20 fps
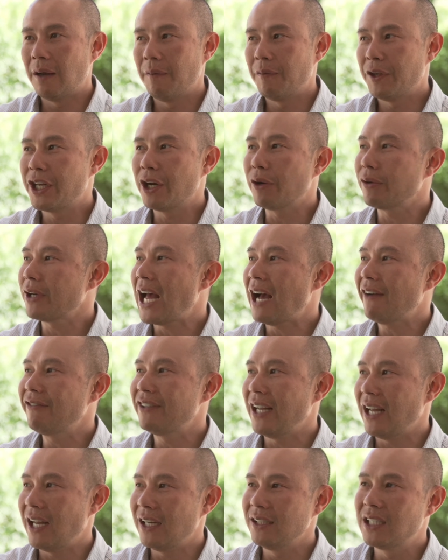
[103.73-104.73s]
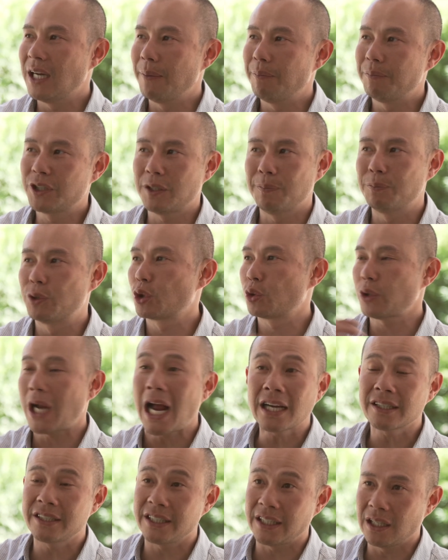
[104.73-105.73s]
You don't have to end up
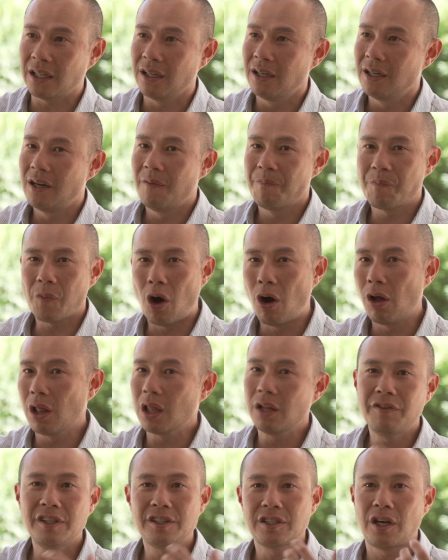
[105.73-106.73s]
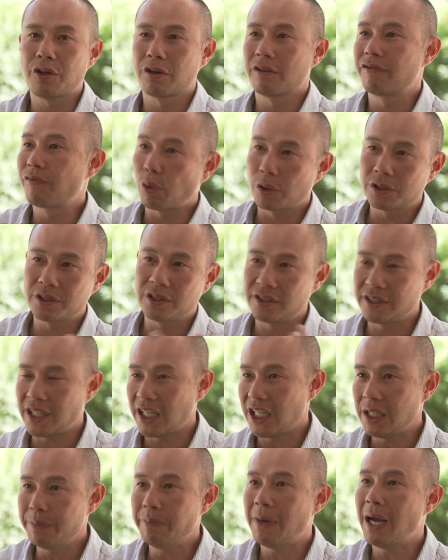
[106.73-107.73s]
subtracting all of these other forces
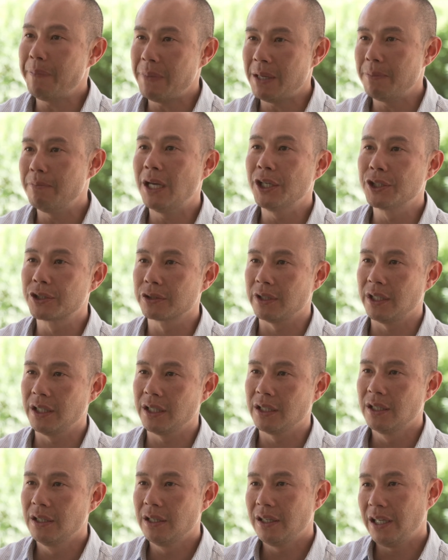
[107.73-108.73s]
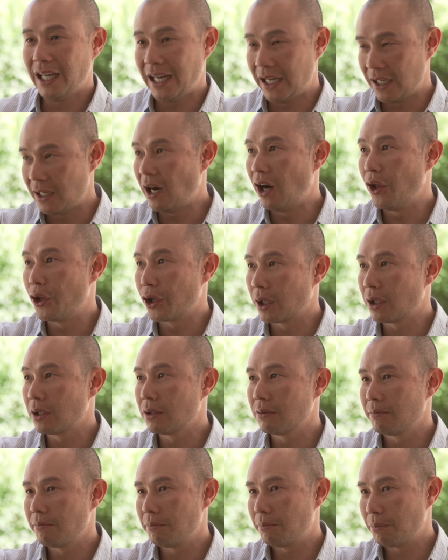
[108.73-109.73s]
that you might be measuring in other
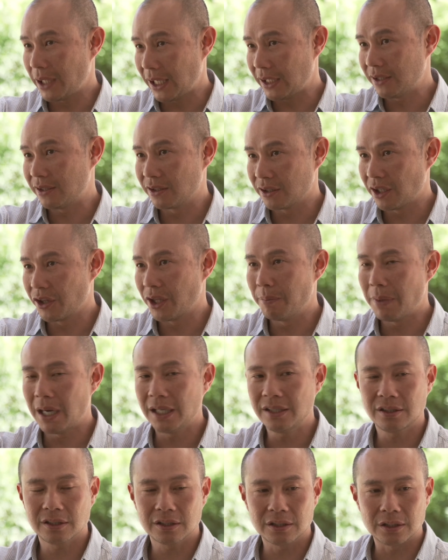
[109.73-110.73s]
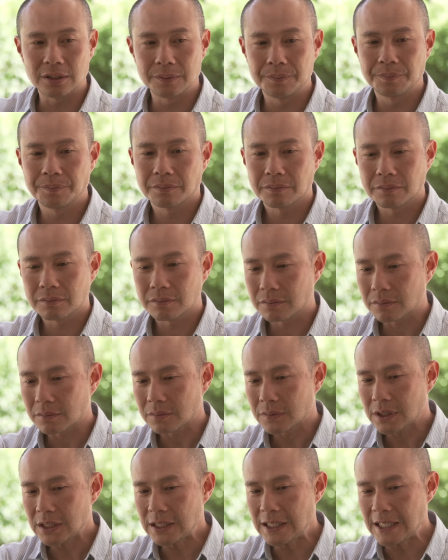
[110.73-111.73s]
places on the bicycle.
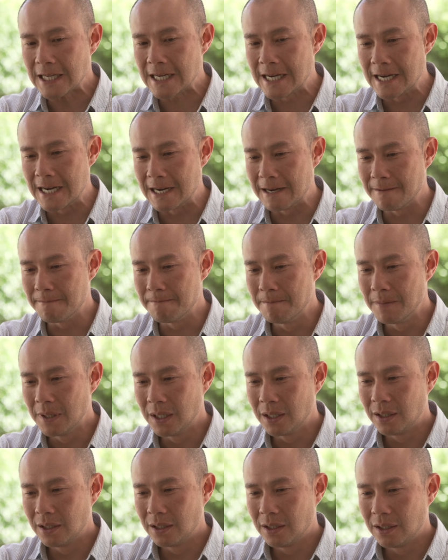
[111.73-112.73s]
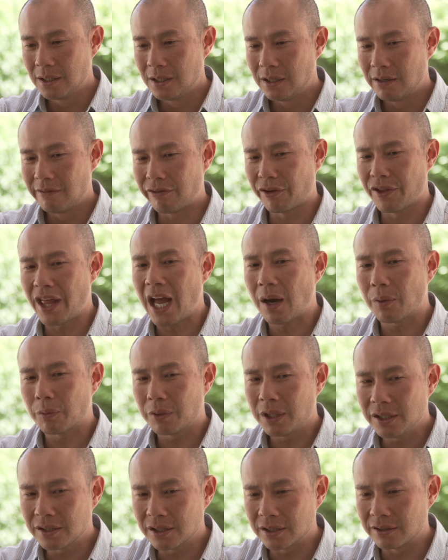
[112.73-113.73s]
For that
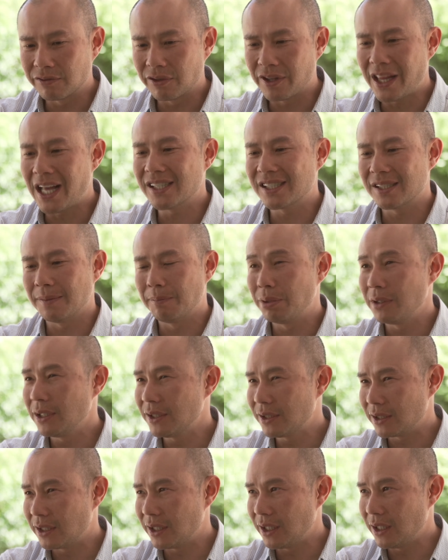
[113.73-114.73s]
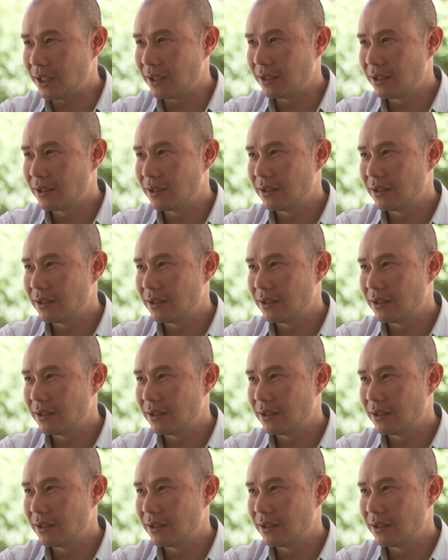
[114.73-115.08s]
reason, for that simplicity,